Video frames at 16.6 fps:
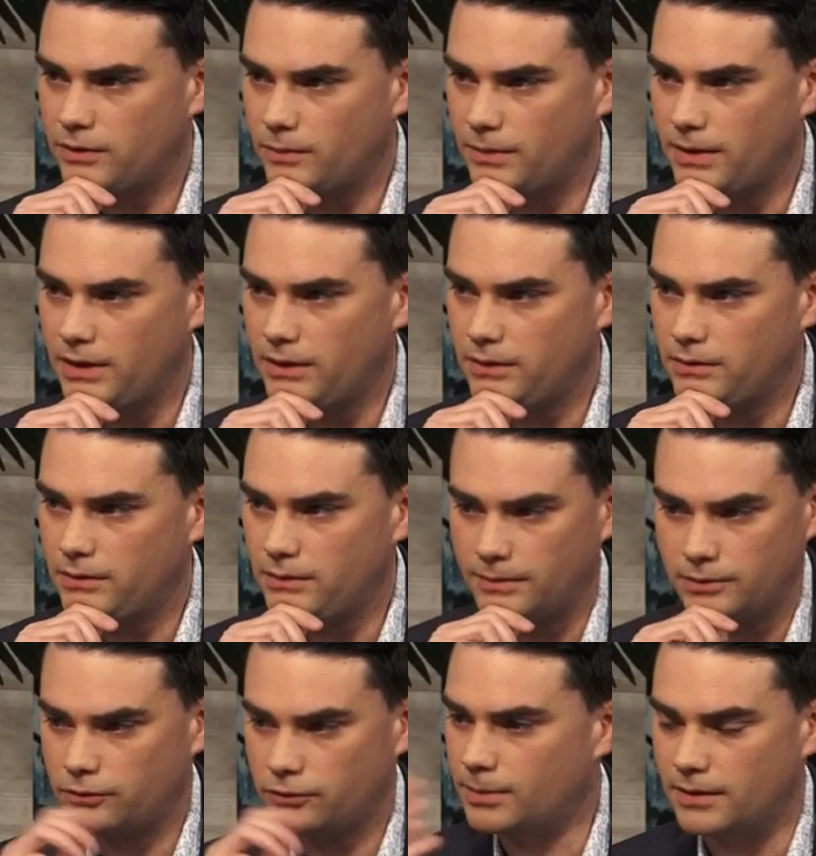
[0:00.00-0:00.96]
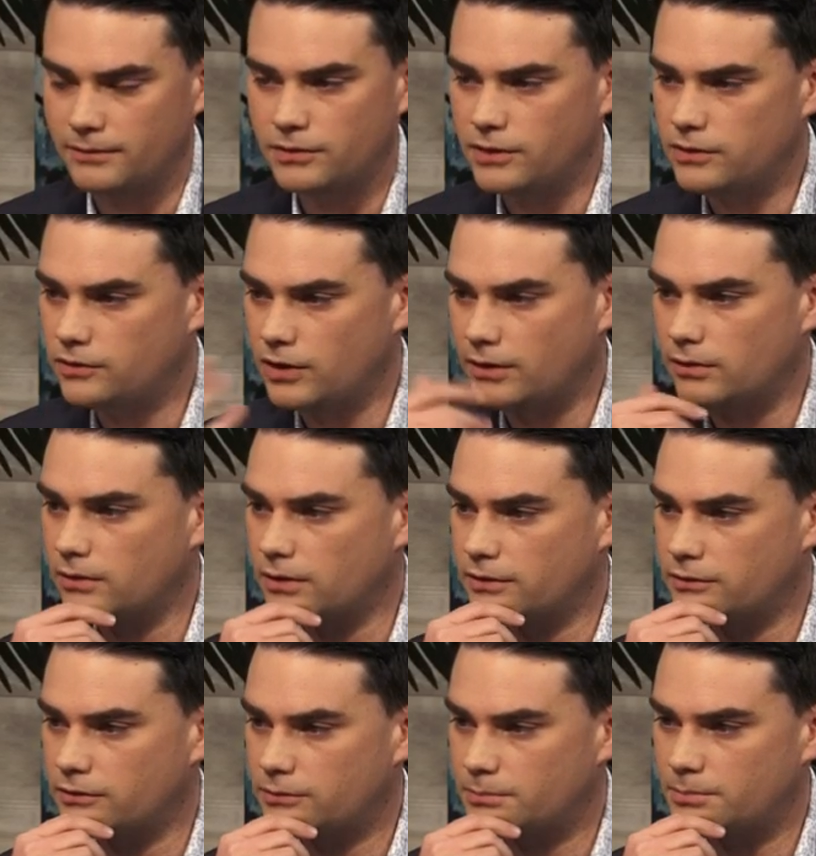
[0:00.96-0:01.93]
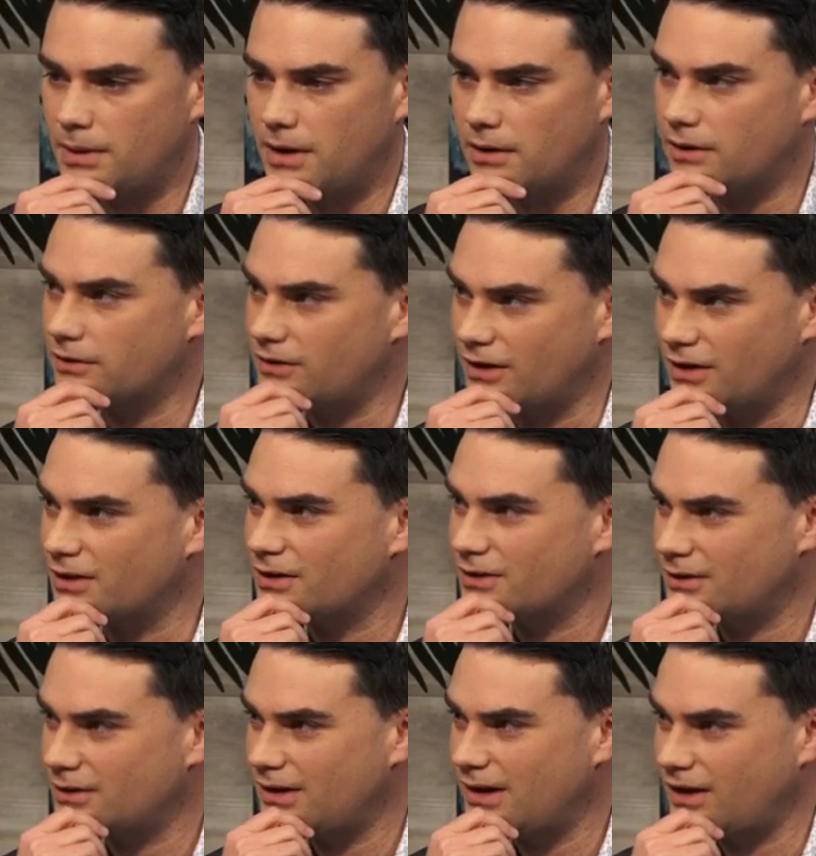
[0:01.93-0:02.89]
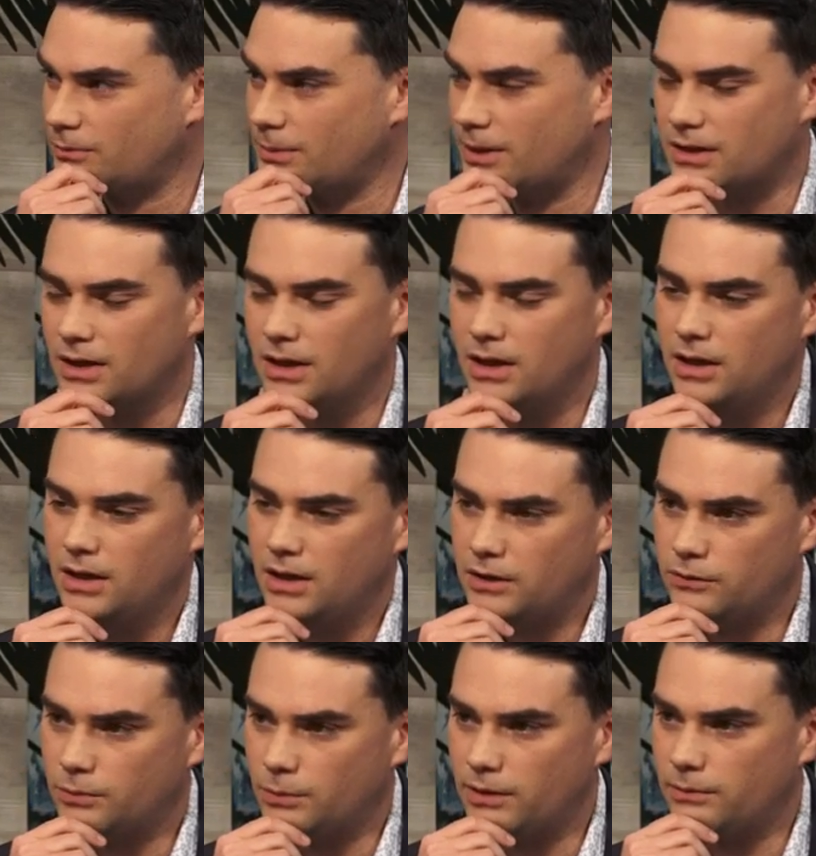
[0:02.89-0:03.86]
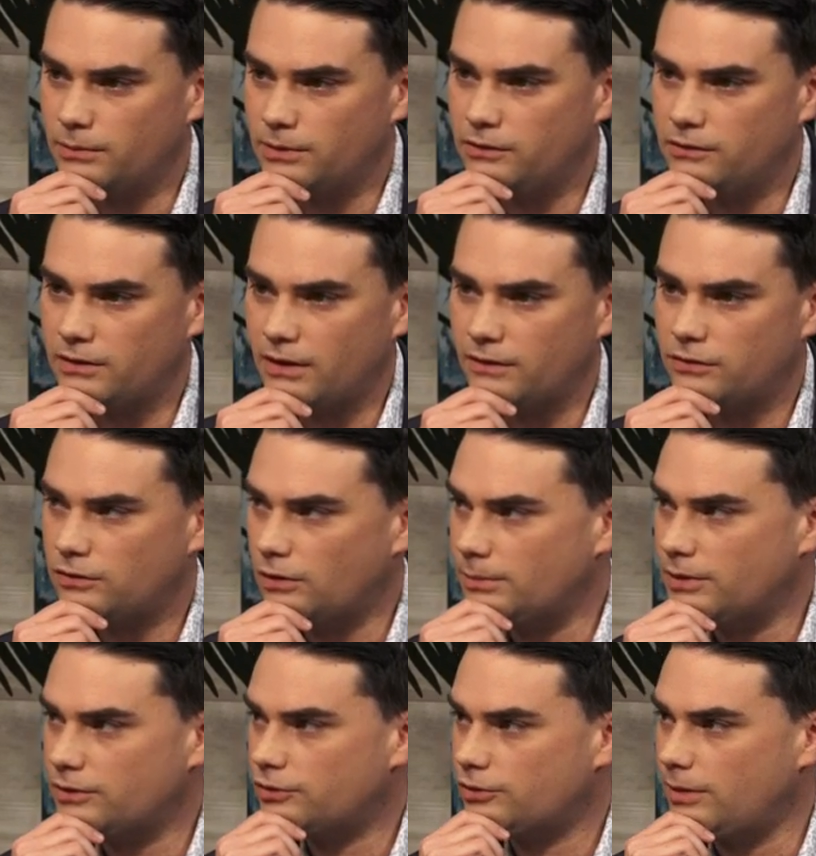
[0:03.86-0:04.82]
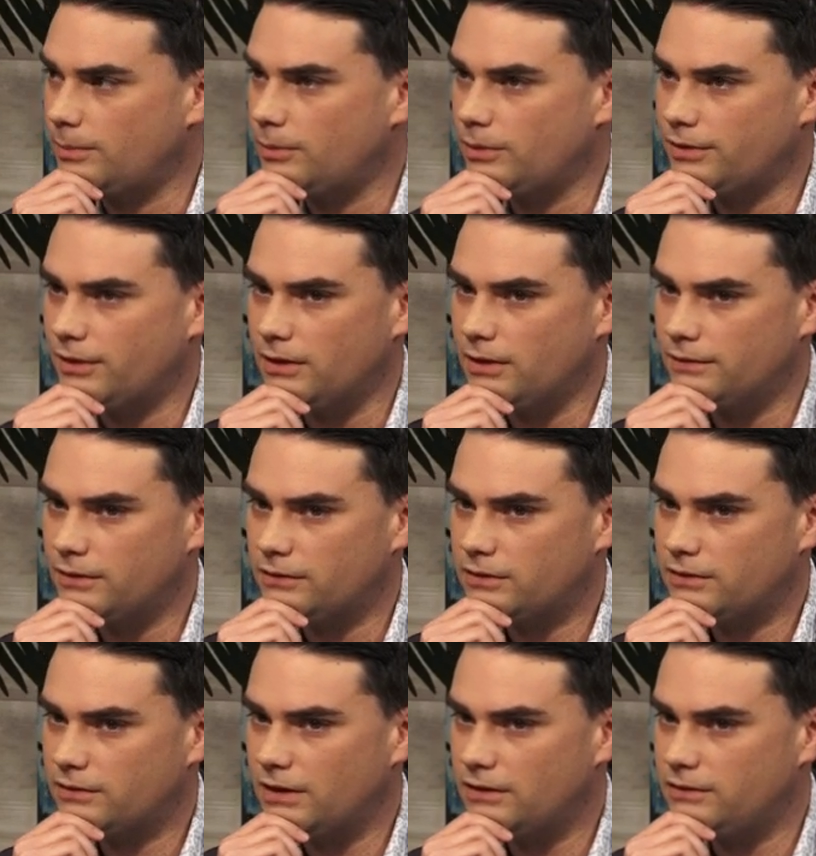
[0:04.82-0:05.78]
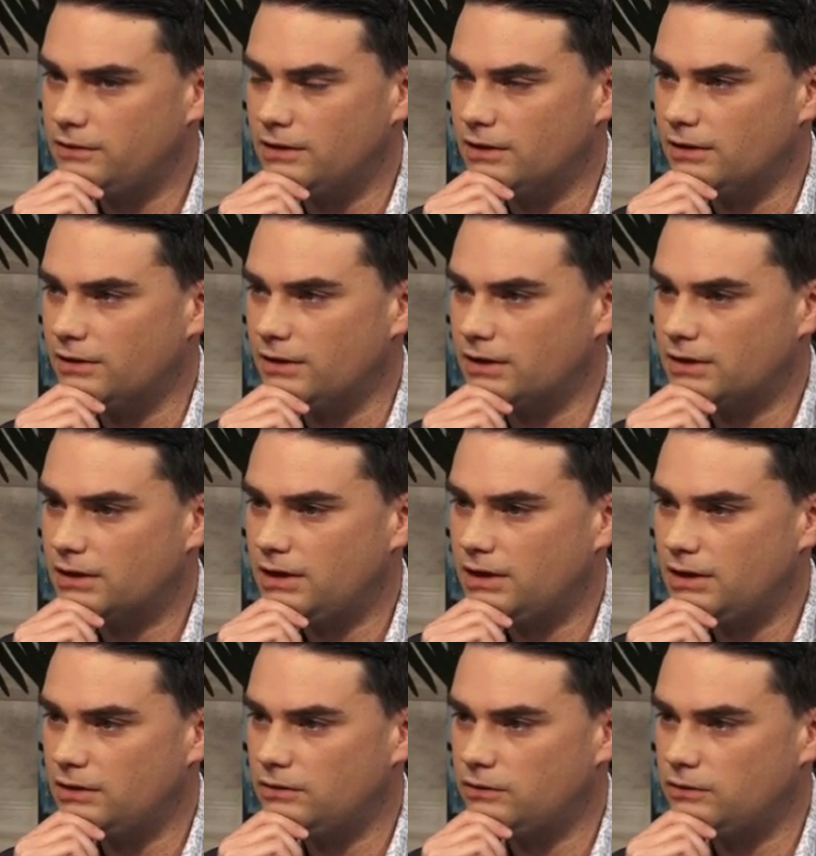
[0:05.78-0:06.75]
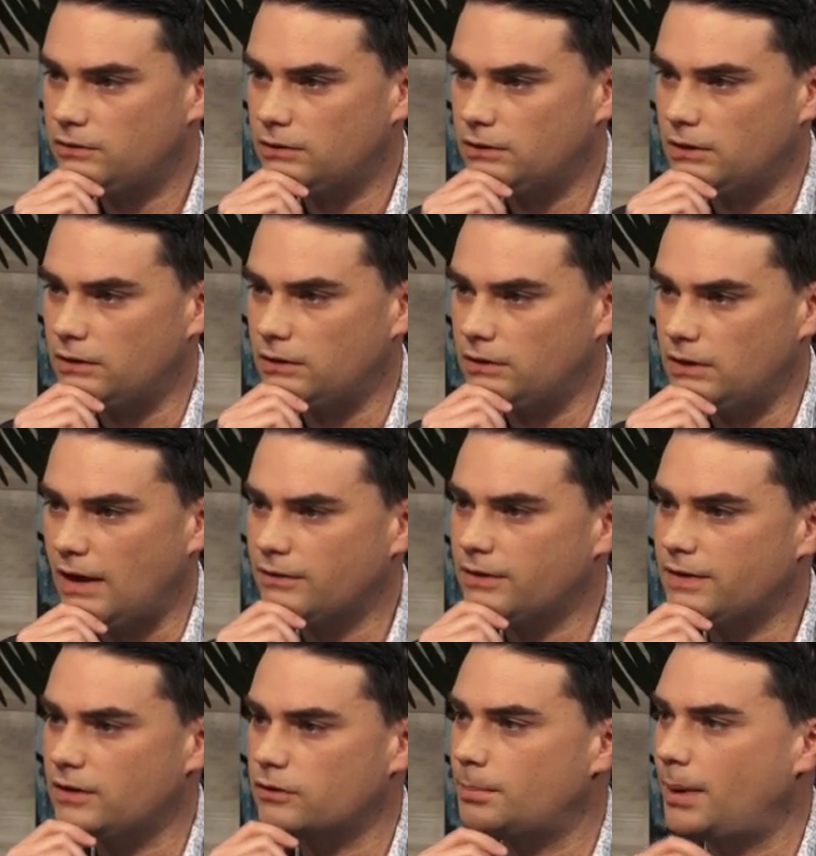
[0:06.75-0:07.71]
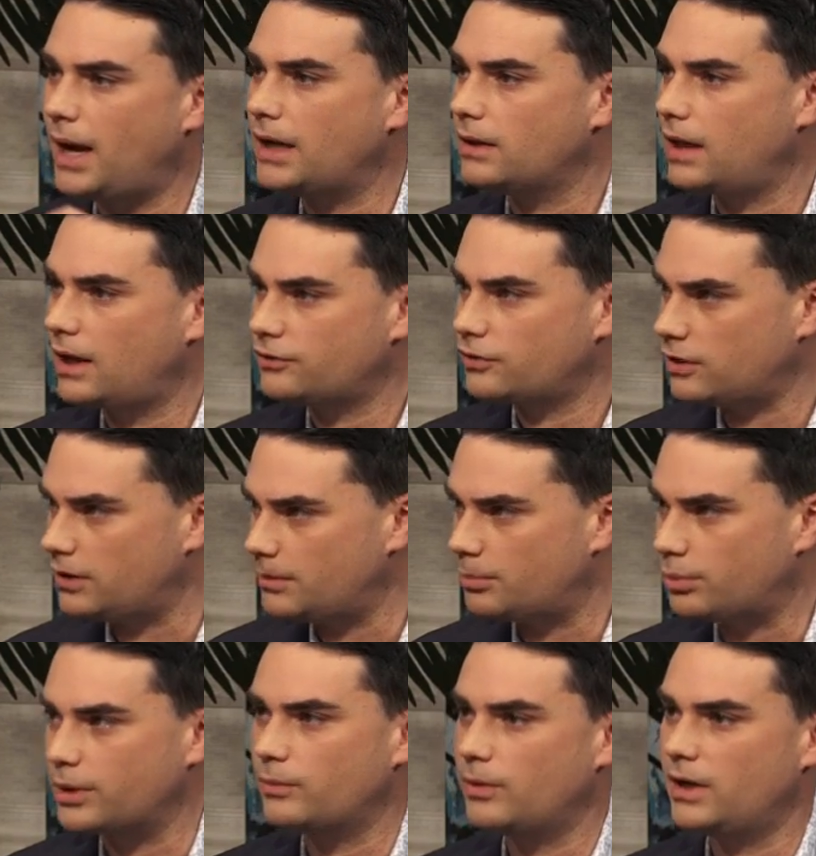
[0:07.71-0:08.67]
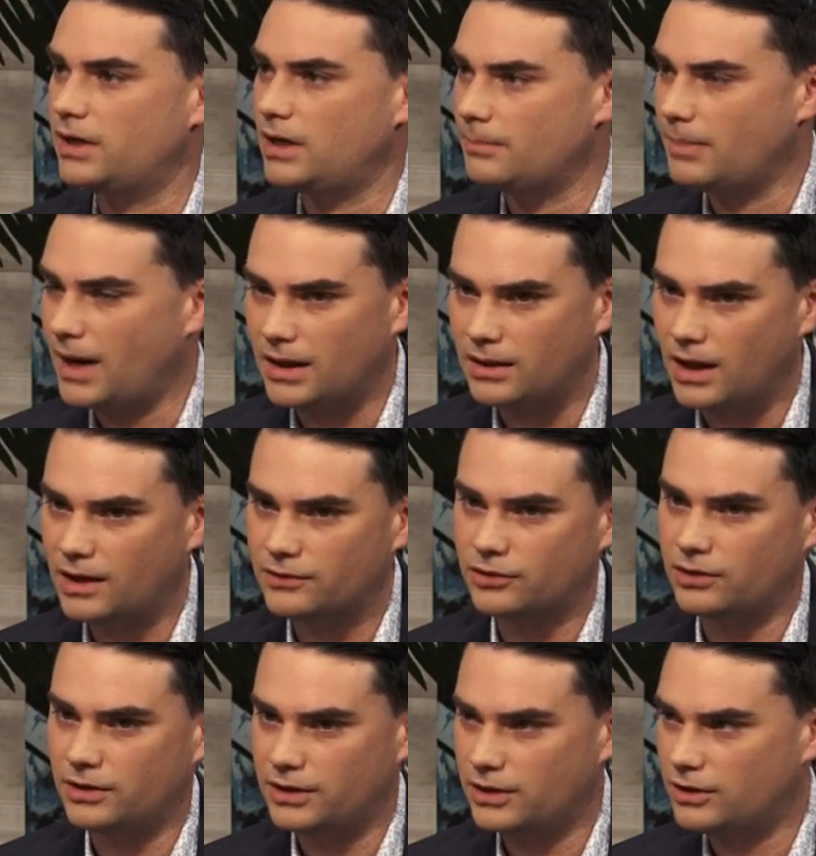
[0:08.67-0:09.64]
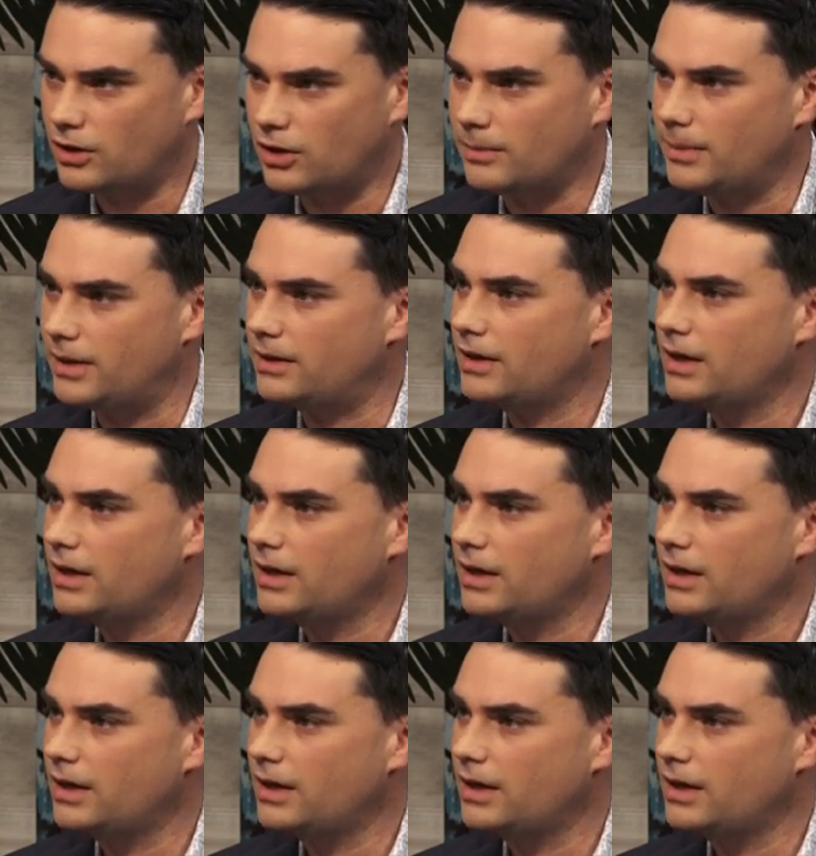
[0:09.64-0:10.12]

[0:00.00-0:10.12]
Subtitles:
the way that you speak of the genderless parenting aspect. It's one of the reasons I have so much trouble with all of this. This idea that that everything is biologically pre-written and biologically determined,